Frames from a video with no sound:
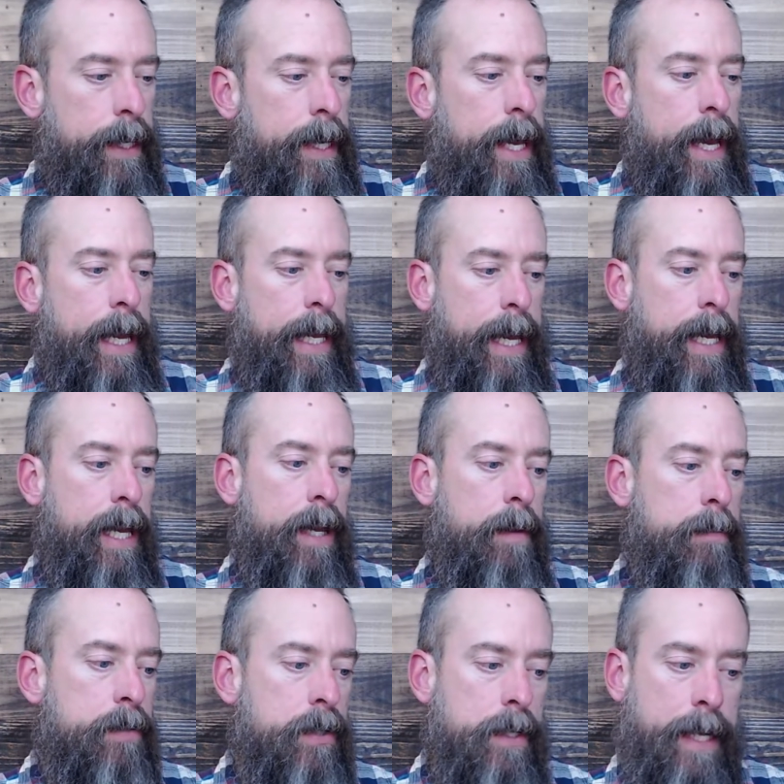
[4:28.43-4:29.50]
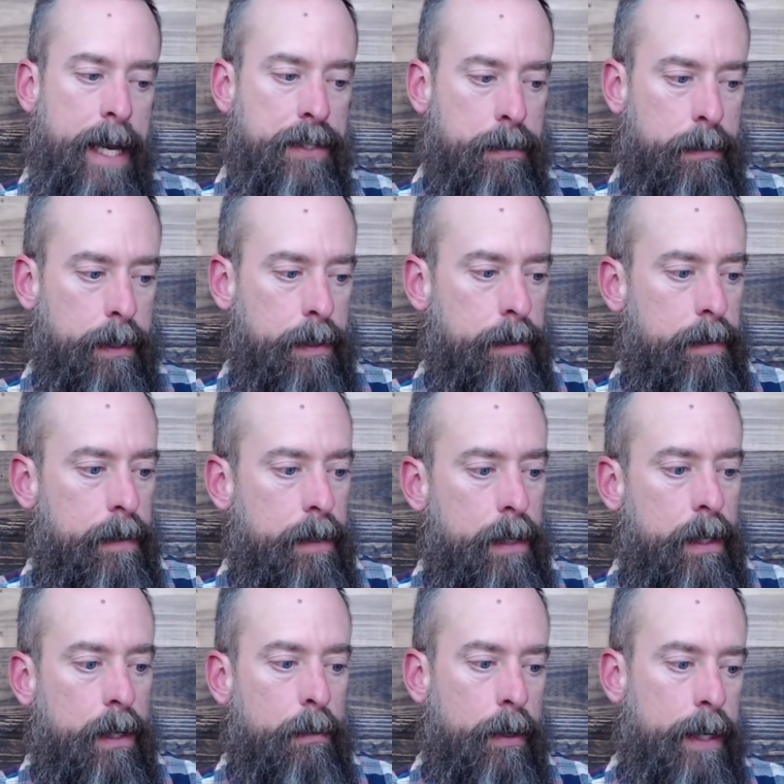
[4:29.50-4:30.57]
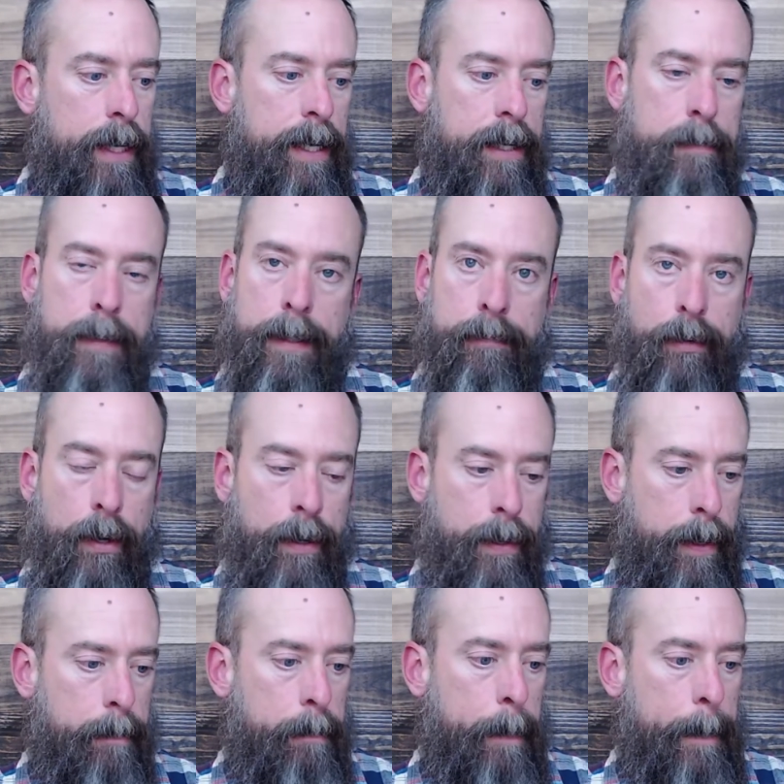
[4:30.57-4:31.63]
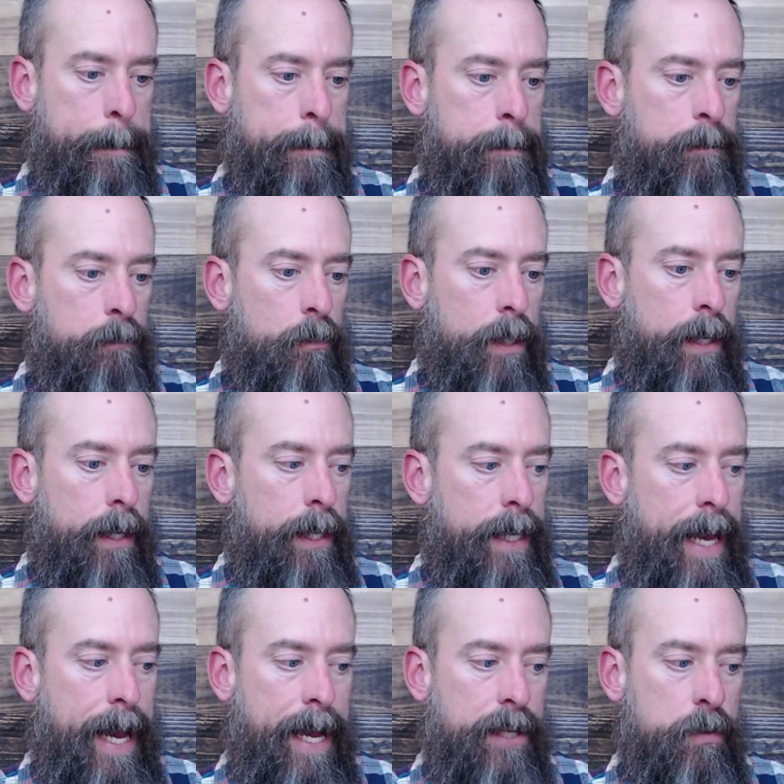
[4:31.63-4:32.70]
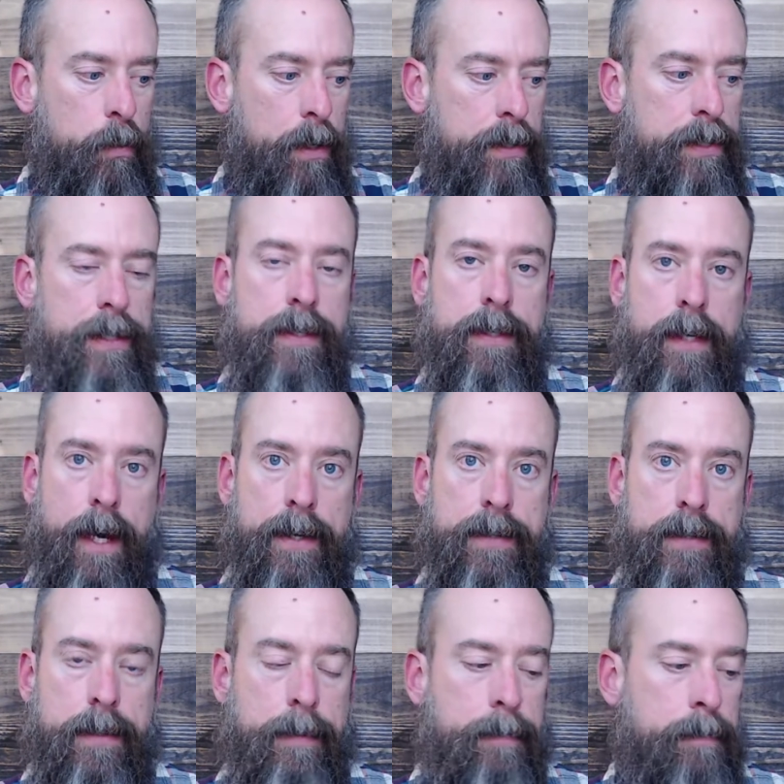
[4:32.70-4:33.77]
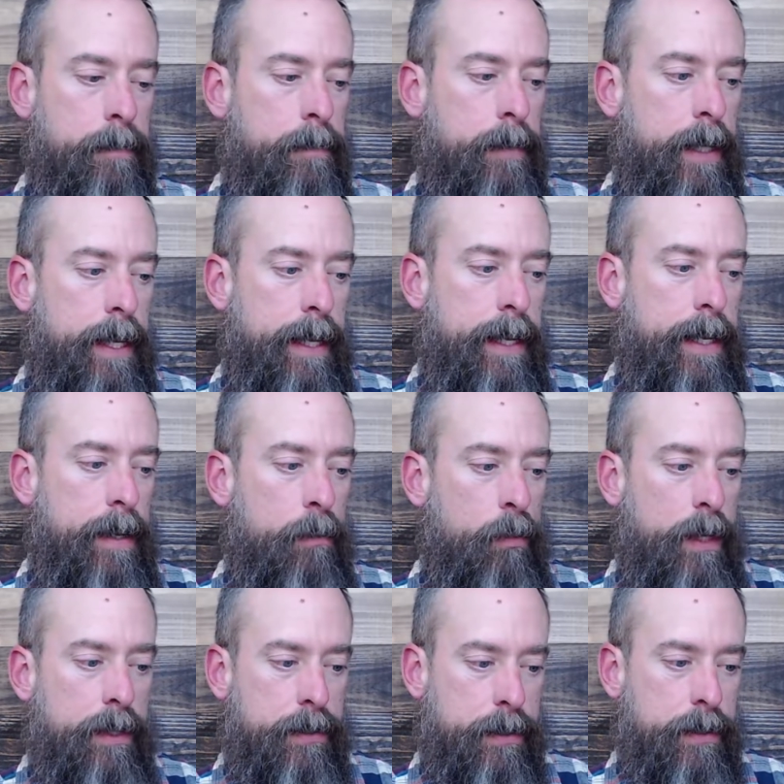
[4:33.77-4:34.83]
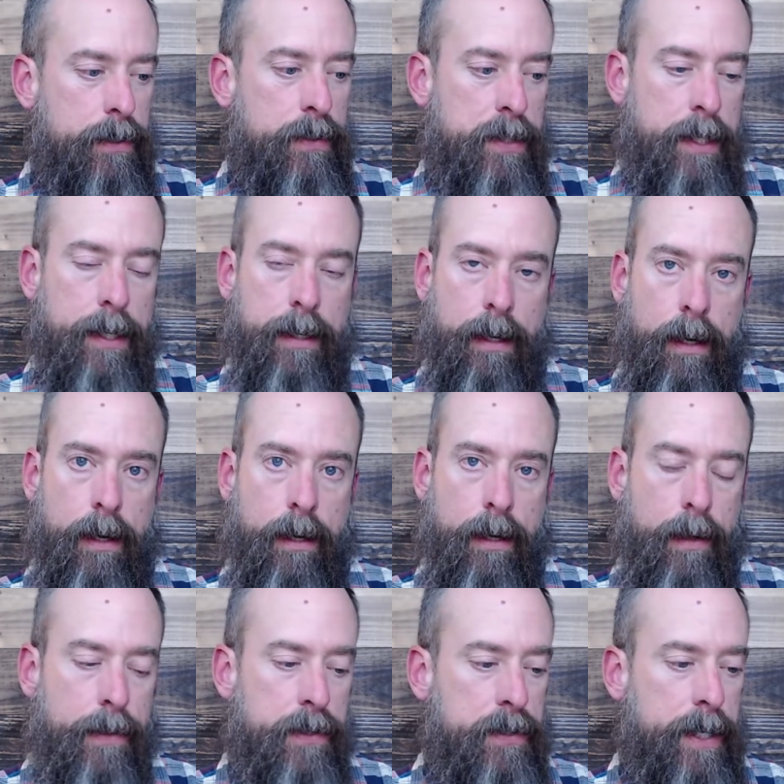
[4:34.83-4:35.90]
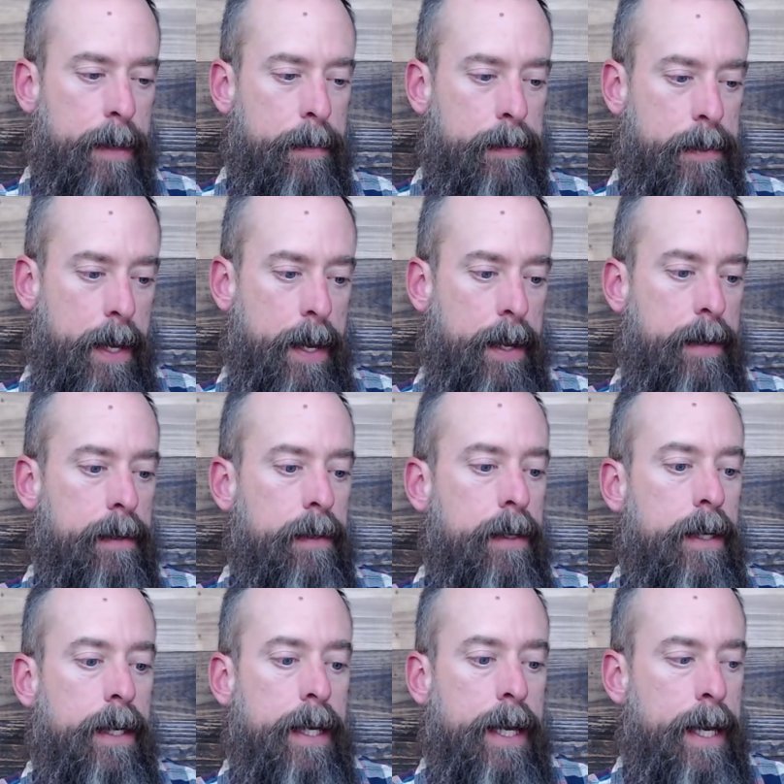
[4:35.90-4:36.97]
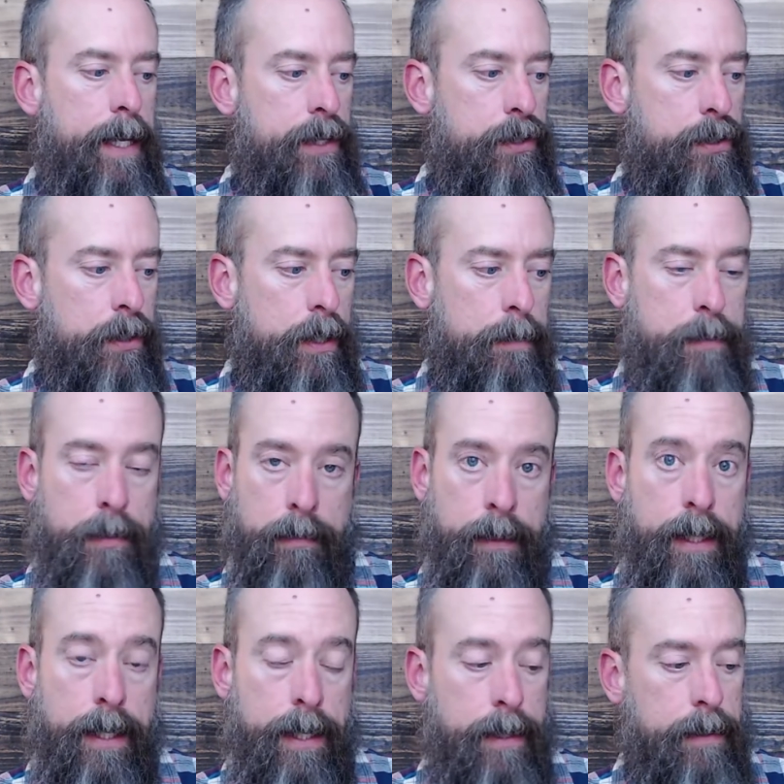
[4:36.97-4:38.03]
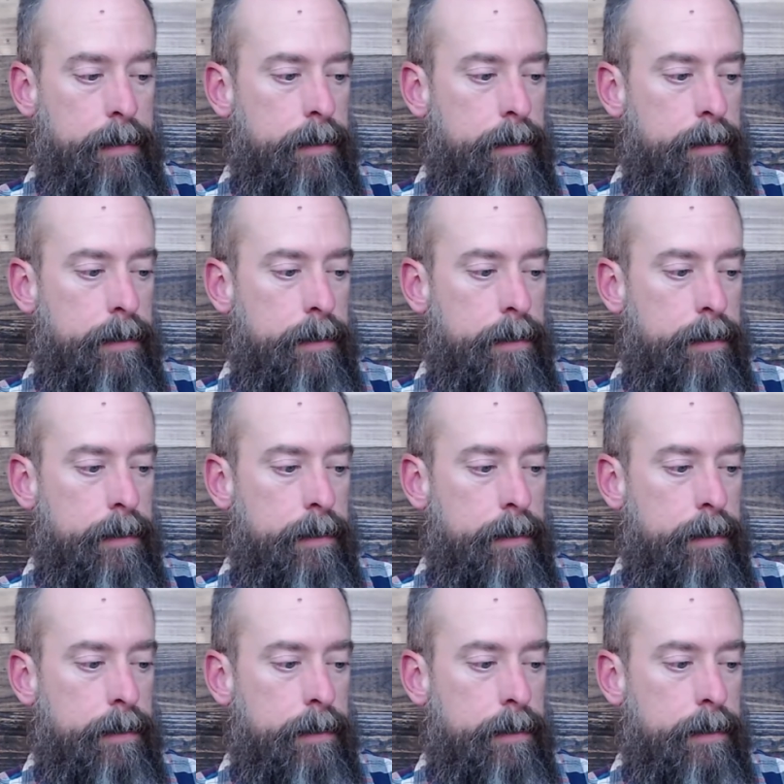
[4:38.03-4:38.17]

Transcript: came to Nazareth, where he had been brought up. And as was his custom, he went to the synagogue on the Sabbath day. And he stood up to read.